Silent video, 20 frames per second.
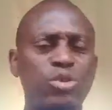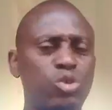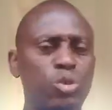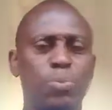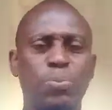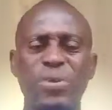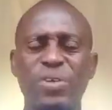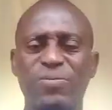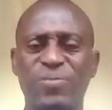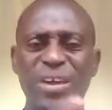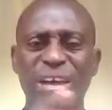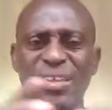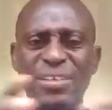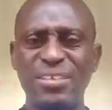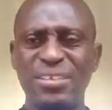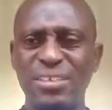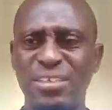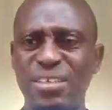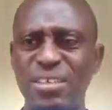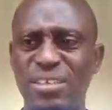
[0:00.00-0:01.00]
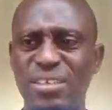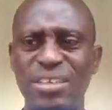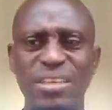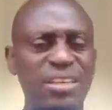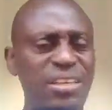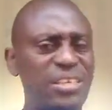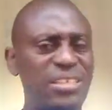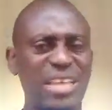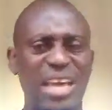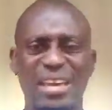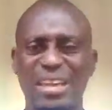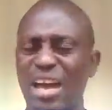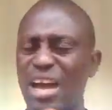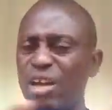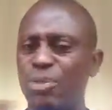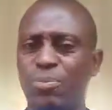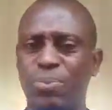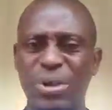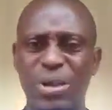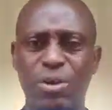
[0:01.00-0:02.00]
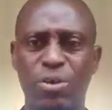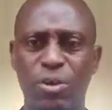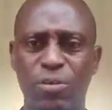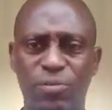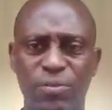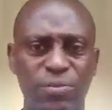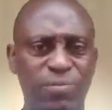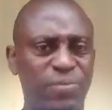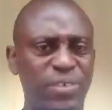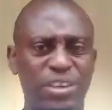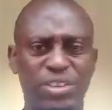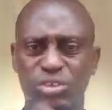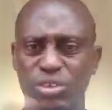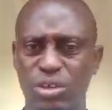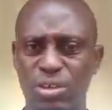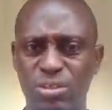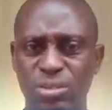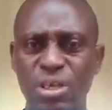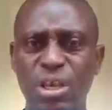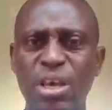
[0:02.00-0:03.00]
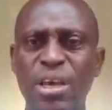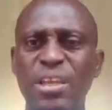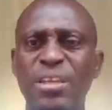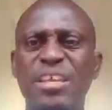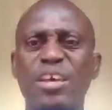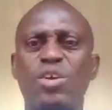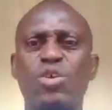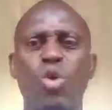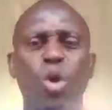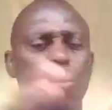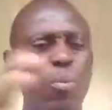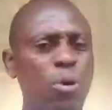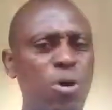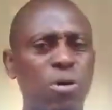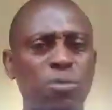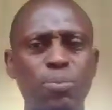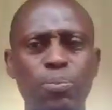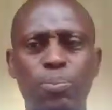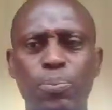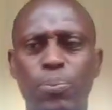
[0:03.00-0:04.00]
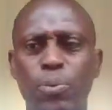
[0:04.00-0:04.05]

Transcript: to prevent diseases and outbreak of infections, the common